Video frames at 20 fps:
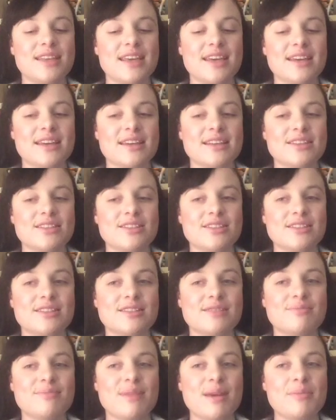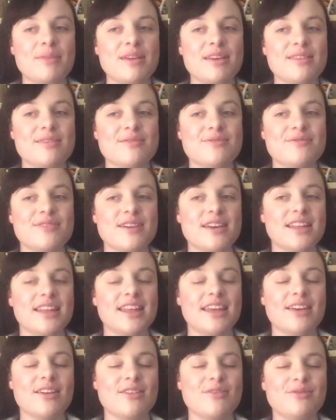years, just maybe the
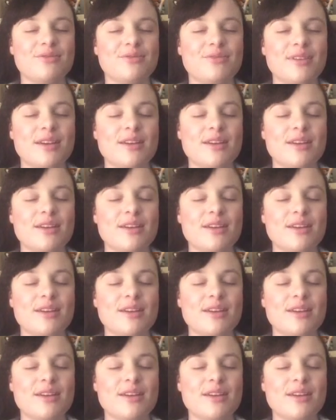feeling of